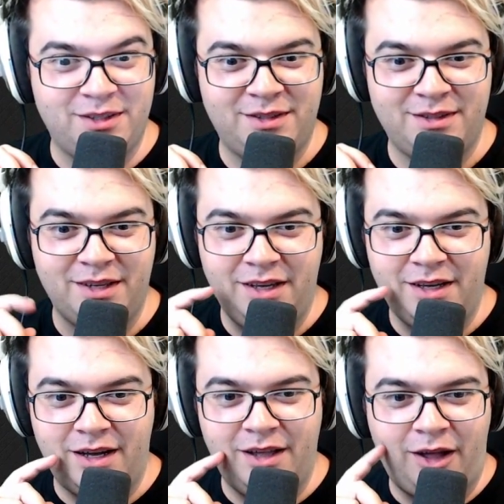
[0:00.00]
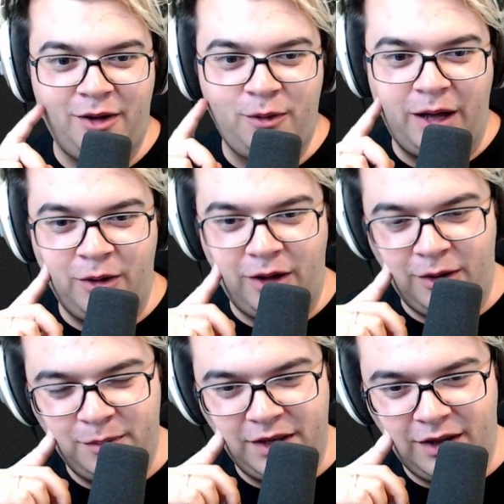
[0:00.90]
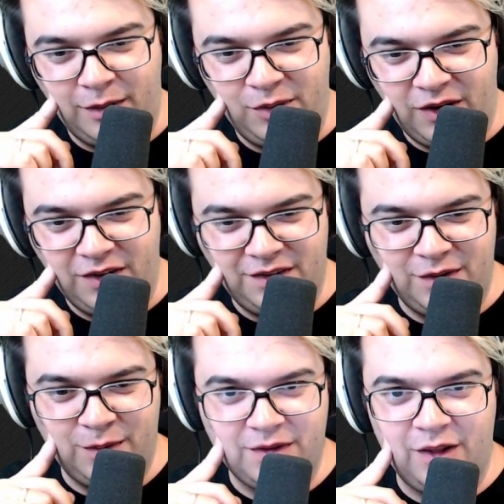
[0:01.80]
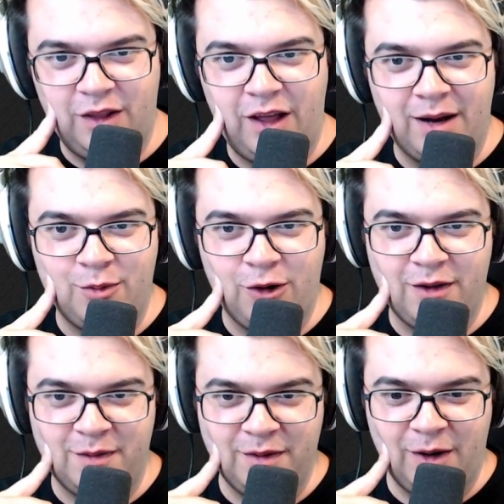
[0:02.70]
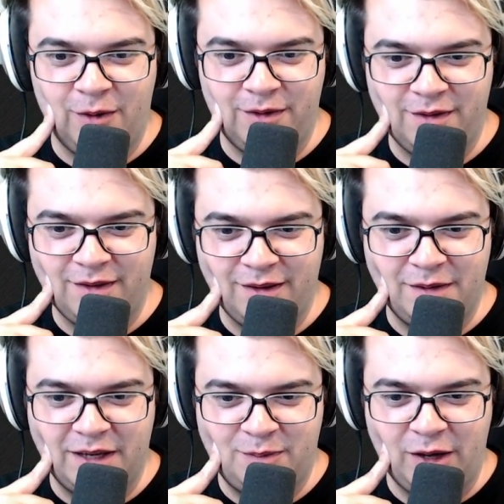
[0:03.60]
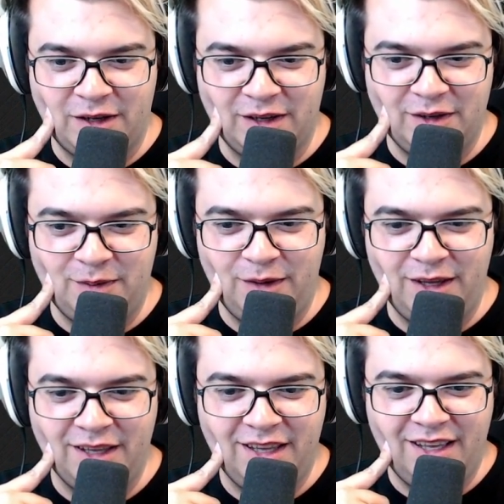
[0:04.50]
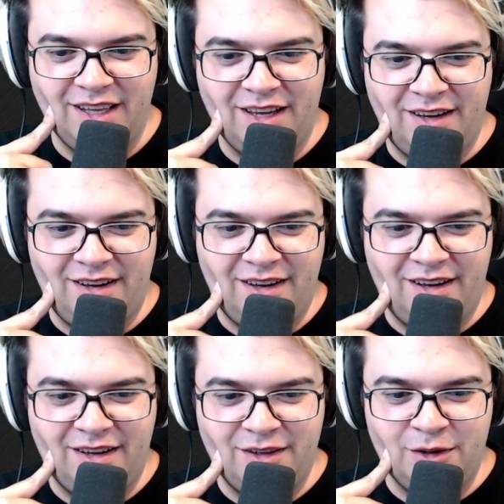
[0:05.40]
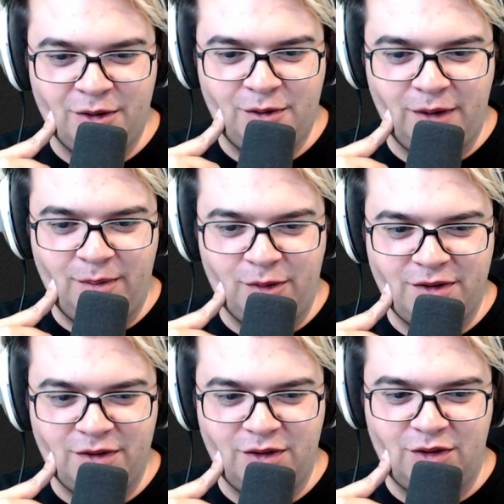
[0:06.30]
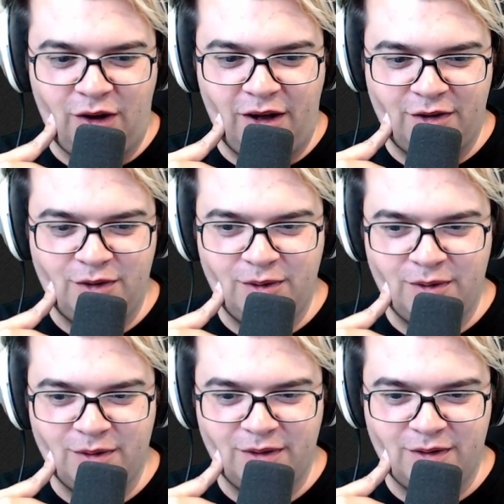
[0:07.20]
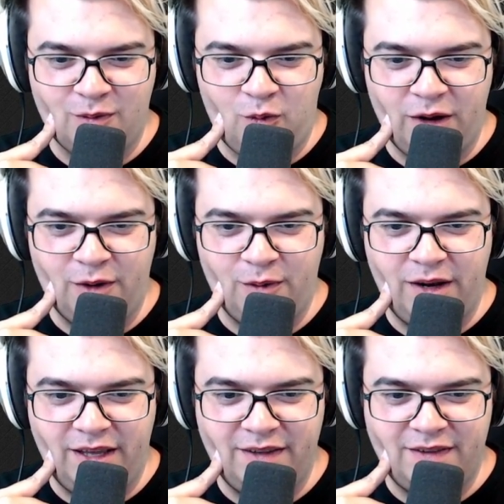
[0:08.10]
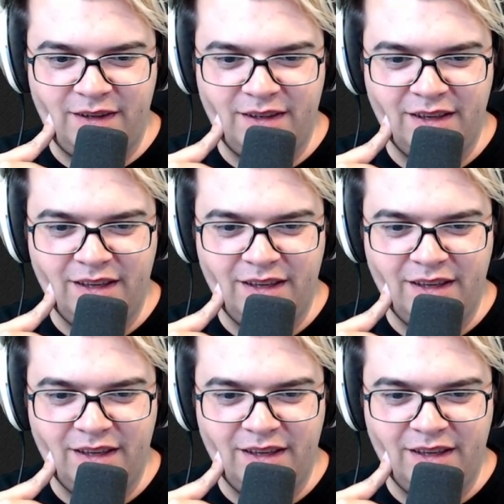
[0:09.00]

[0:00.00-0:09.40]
was I'll be honest, this was a lot more awesome than I was expecting it to be. You're a great person to talk to. It's really, really easy